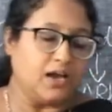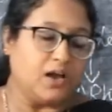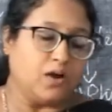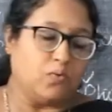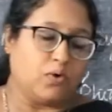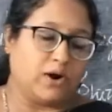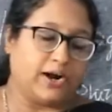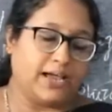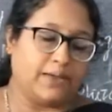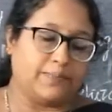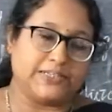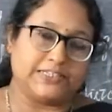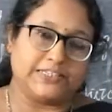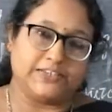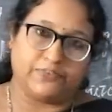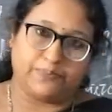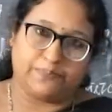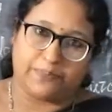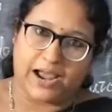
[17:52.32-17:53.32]
what happens
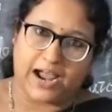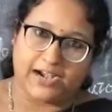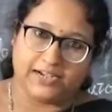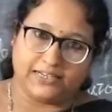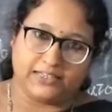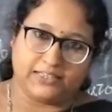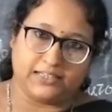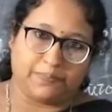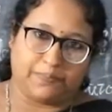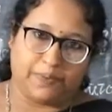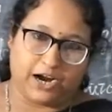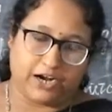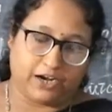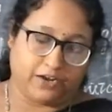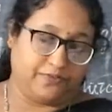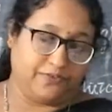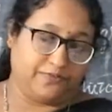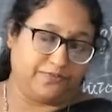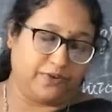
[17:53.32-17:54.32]
if we planted the part
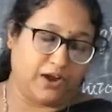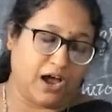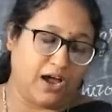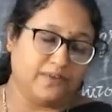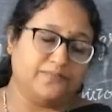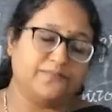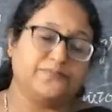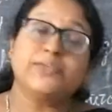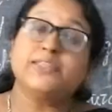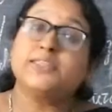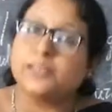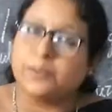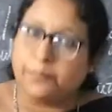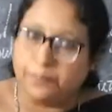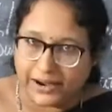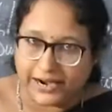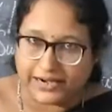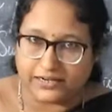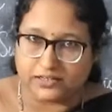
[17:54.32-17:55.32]
of a flower with the
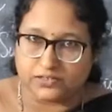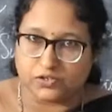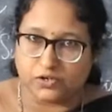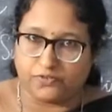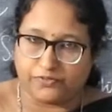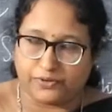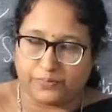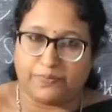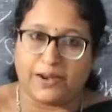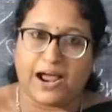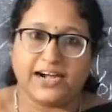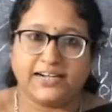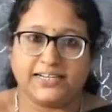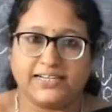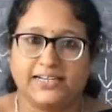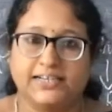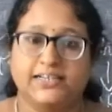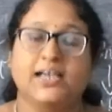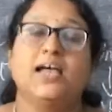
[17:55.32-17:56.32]
bud? So if we
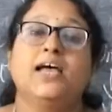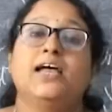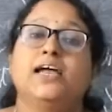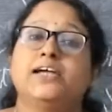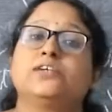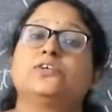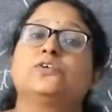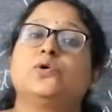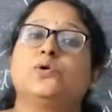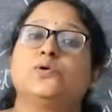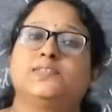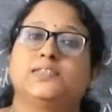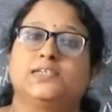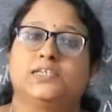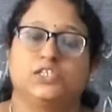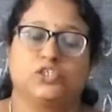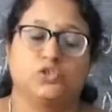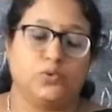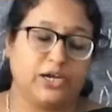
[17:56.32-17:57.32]
plant it, it grows
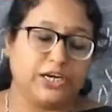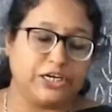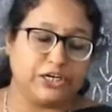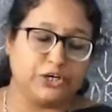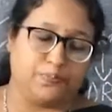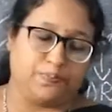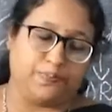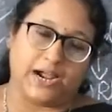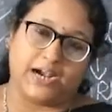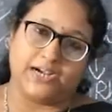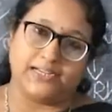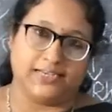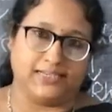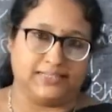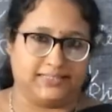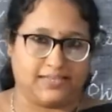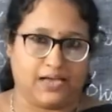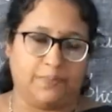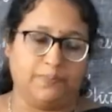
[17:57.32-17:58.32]
into a new plant.
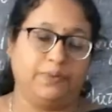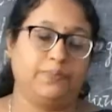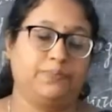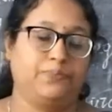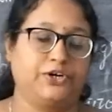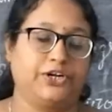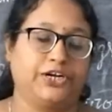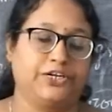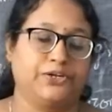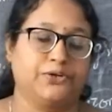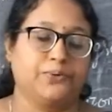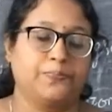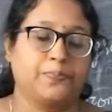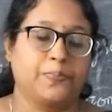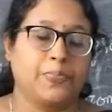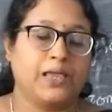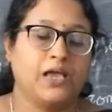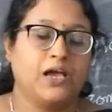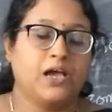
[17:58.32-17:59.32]
Example, potato.
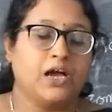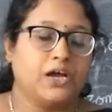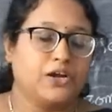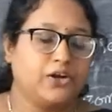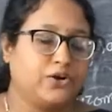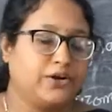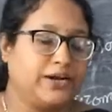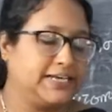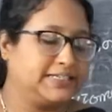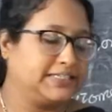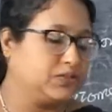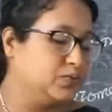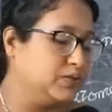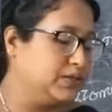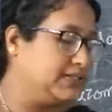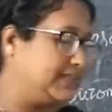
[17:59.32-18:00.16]
Now next we will